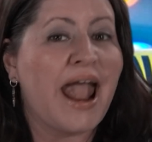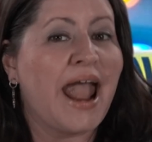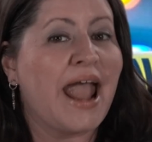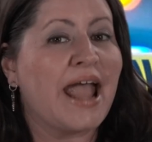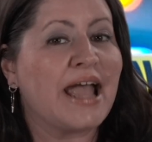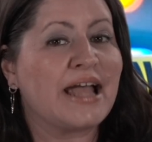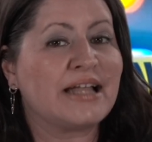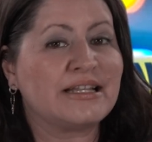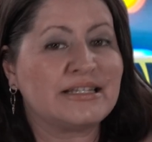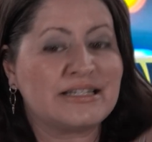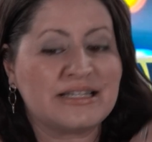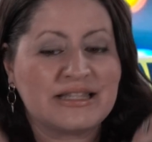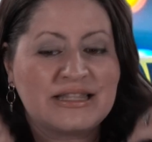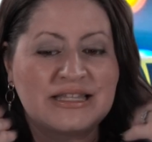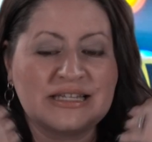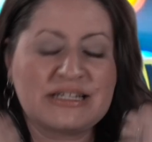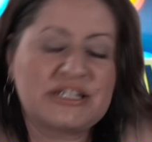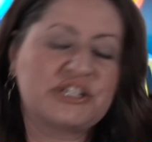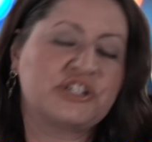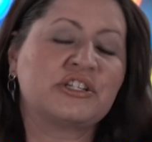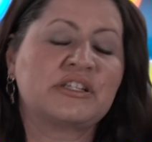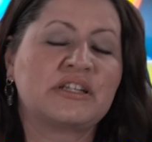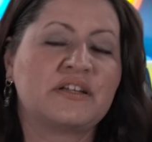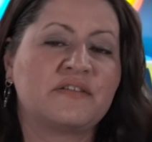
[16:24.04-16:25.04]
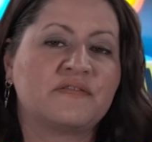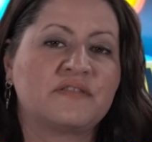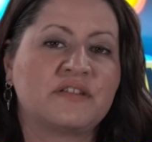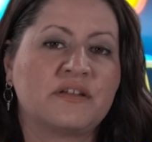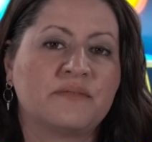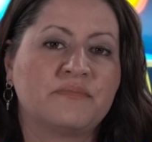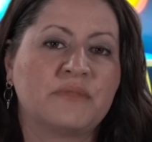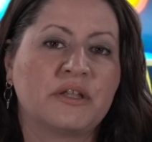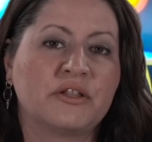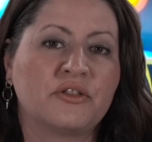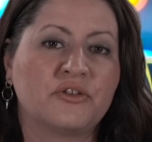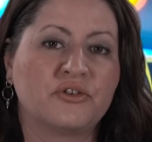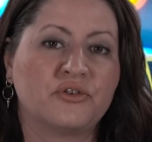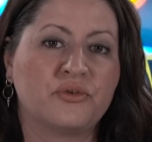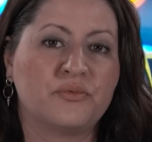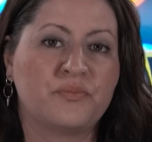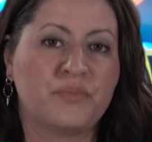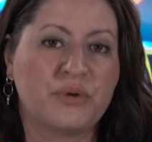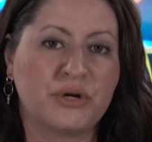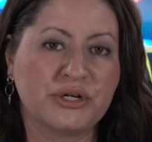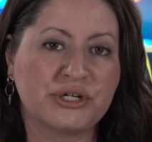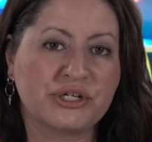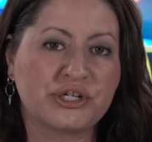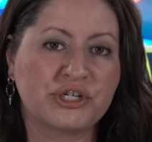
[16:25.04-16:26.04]
and this just gives them the little
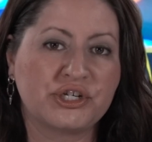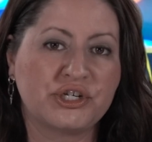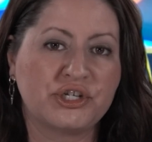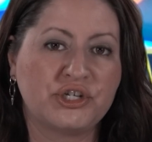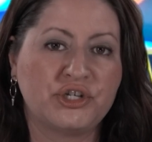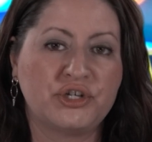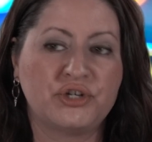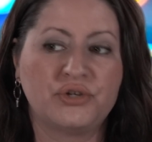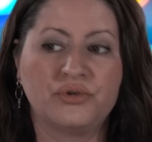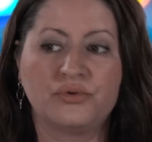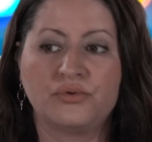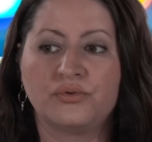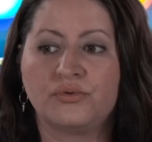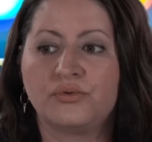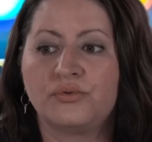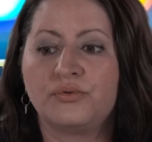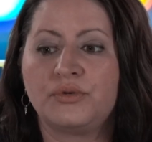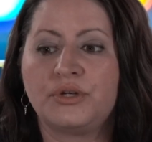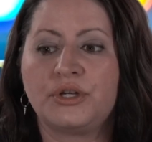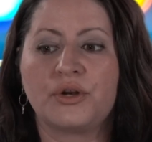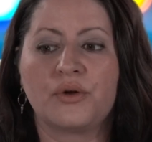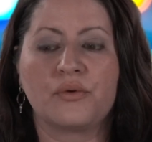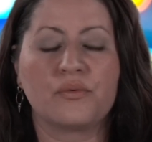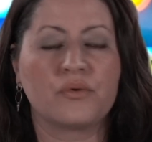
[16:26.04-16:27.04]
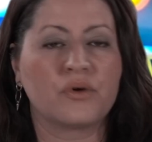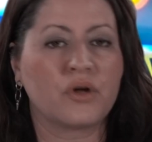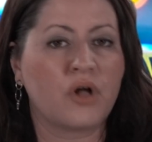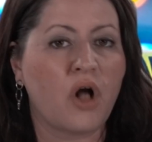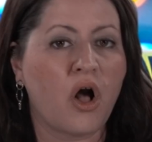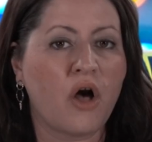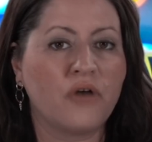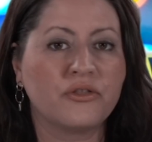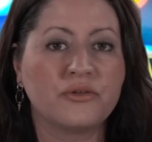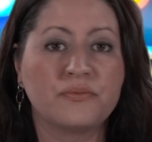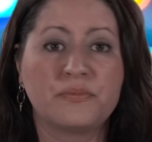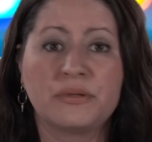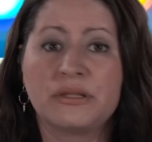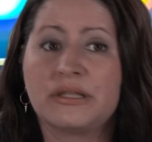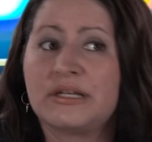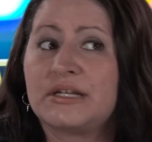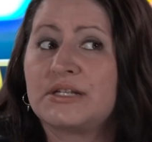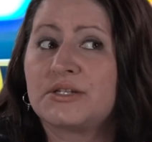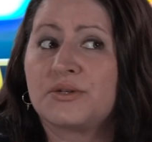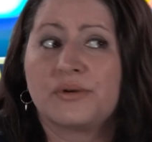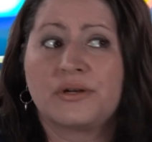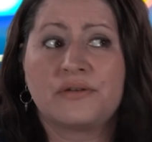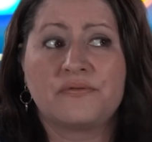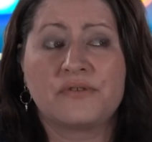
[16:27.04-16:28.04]
push to, you know, call the
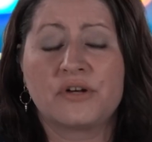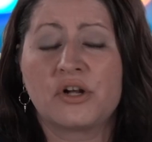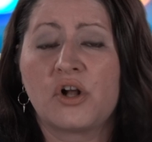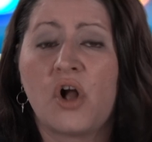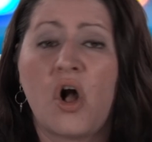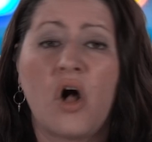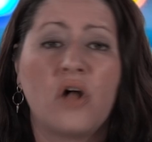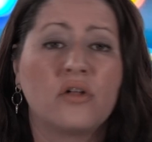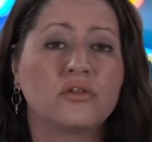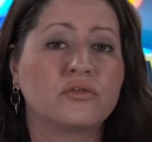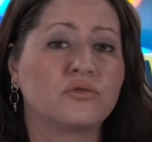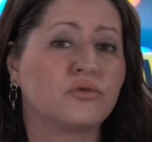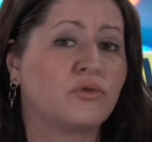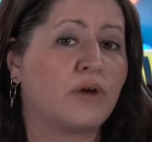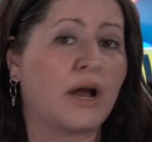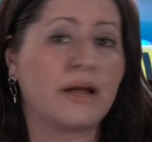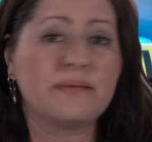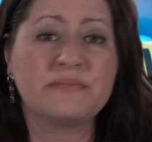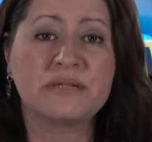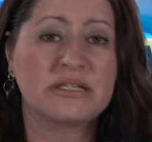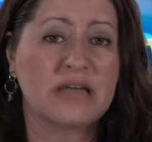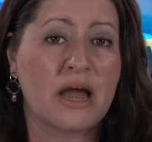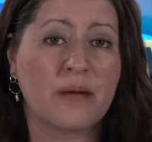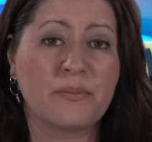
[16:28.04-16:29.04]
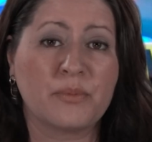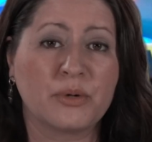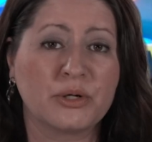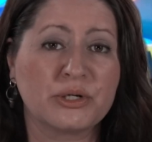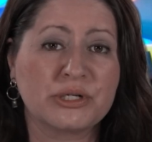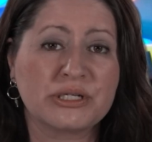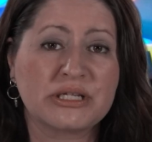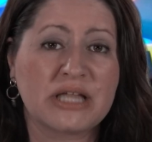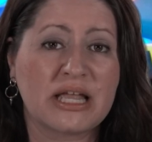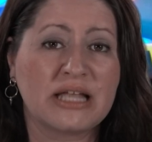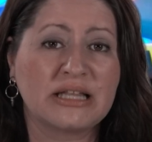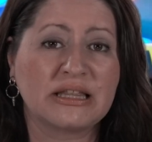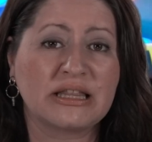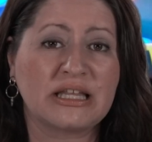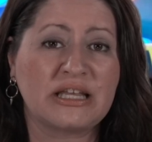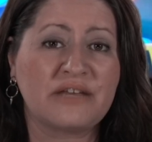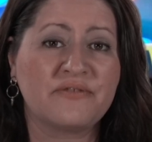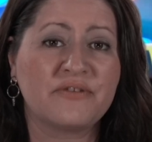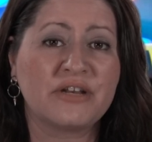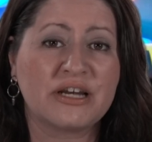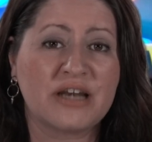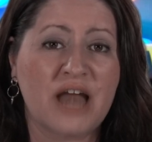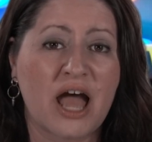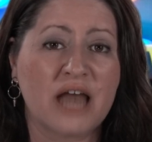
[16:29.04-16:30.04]
police or even call Crime Stoppers and
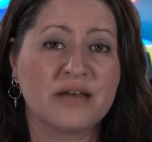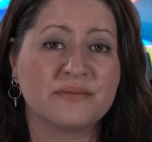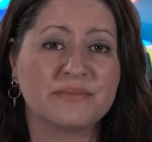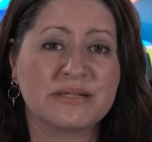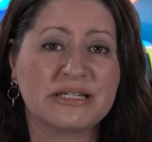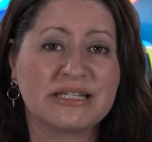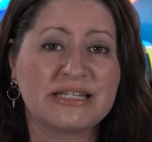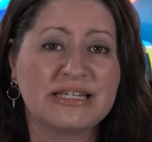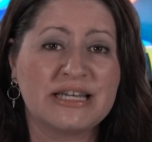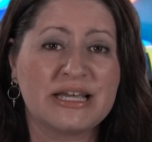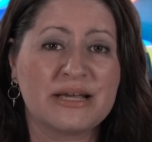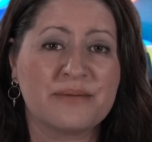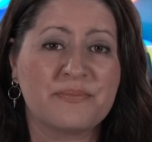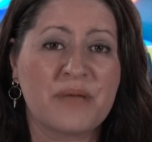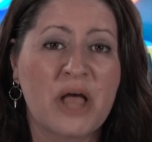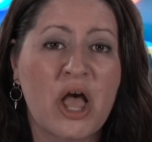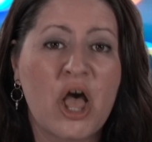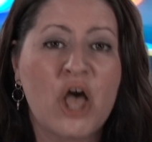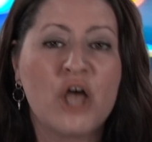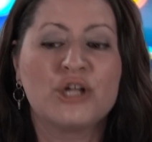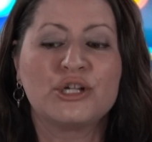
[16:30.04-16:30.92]
leave an anonymous tip.